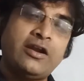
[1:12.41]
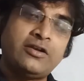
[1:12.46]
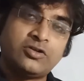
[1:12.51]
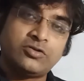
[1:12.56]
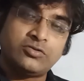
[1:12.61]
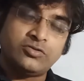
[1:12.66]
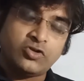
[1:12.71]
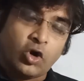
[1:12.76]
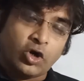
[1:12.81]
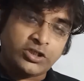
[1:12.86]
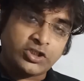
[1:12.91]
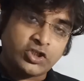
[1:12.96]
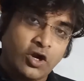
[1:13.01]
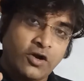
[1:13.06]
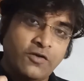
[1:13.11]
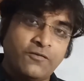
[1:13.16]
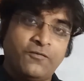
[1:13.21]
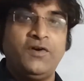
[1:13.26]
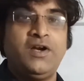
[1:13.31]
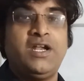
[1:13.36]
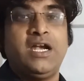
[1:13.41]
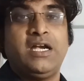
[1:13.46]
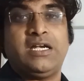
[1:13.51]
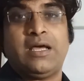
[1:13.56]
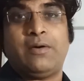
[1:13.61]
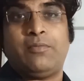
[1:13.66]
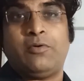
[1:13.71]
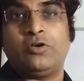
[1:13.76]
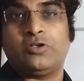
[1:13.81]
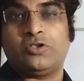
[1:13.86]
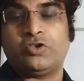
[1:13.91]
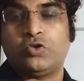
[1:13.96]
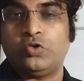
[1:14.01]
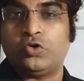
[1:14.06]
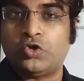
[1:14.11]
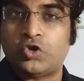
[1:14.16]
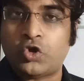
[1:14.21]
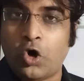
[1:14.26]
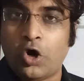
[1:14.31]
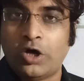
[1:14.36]
not confident about to
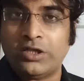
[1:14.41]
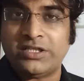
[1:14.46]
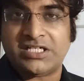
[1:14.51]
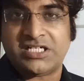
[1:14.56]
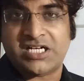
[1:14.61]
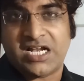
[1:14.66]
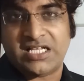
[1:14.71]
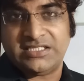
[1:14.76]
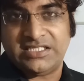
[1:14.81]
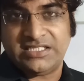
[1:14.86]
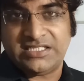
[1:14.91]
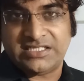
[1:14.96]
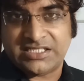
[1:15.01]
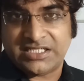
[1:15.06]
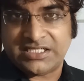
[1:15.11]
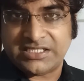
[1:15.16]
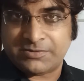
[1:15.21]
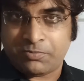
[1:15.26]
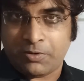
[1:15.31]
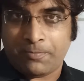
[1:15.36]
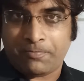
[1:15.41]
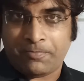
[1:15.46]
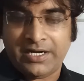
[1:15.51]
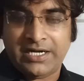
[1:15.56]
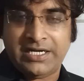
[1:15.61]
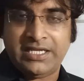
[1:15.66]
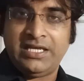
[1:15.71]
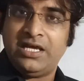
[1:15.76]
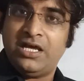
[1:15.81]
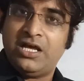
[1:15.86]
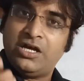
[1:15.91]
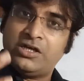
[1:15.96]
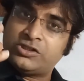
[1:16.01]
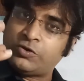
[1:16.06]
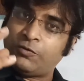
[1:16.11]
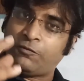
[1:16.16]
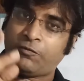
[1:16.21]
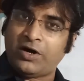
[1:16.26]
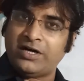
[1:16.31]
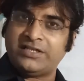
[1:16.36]
draw the transistors properly.
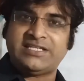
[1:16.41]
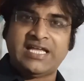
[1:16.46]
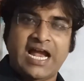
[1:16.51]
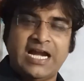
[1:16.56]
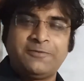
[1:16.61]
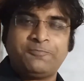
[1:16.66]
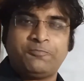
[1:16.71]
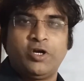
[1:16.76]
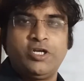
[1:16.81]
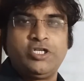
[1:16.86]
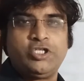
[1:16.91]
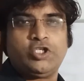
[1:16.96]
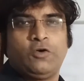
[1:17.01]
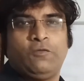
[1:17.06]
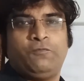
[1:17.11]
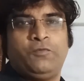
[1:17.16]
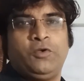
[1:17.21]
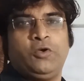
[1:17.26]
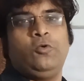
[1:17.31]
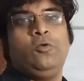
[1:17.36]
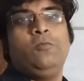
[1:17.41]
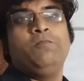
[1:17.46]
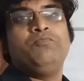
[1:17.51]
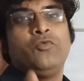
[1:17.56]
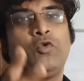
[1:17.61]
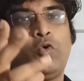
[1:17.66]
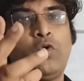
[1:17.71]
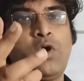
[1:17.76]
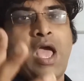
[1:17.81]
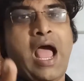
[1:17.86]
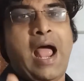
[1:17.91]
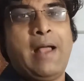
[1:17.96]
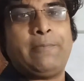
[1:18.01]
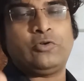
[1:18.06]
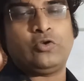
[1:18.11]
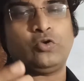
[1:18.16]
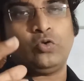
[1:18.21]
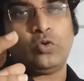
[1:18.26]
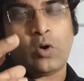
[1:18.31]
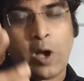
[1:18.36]
So for that point of view, I
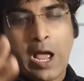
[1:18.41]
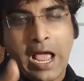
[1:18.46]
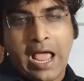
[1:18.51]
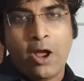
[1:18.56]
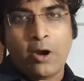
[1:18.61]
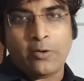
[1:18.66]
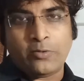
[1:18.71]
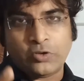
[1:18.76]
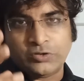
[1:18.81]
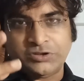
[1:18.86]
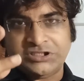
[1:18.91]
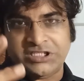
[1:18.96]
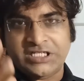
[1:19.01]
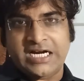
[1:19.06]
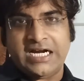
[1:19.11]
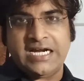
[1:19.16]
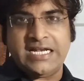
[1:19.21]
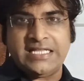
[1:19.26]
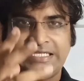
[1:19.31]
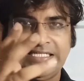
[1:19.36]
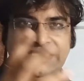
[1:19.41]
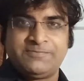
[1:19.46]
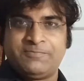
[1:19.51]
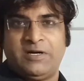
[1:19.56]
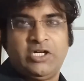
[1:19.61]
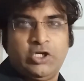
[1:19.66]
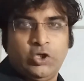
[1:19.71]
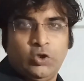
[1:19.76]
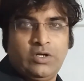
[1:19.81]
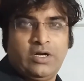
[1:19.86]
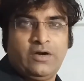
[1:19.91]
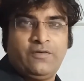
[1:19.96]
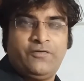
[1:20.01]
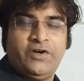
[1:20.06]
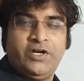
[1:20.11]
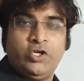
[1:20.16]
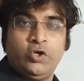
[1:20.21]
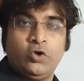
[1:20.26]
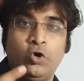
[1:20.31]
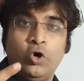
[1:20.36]
have to generate this particular
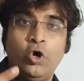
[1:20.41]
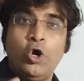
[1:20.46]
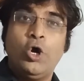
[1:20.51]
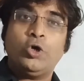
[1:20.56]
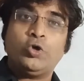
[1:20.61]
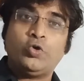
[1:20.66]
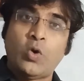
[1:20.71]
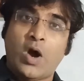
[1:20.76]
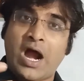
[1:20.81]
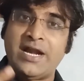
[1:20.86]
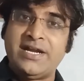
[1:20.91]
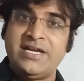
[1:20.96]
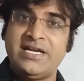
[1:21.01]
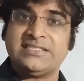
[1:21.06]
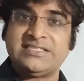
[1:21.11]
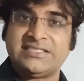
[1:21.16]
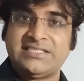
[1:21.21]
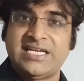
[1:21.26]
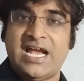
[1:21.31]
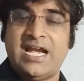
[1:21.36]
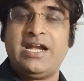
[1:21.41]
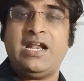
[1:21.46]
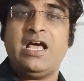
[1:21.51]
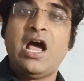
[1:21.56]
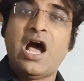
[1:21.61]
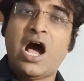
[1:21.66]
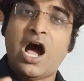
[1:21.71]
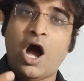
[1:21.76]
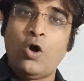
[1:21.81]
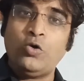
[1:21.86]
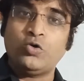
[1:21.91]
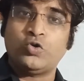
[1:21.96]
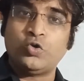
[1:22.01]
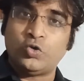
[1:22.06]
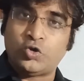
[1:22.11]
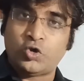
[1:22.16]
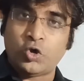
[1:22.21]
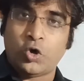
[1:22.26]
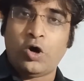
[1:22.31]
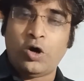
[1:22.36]
video to understand how to
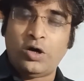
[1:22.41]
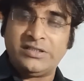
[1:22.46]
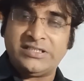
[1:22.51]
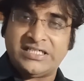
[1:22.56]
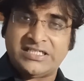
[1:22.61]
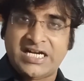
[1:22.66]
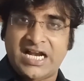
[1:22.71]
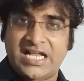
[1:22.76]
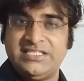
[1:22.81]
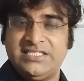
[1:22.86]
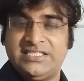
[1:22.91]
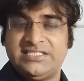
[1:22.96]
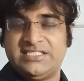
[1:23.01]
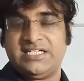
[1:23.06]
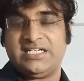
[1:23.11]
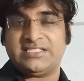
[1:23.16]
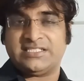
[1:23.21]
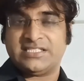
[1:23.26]
draw the transistors,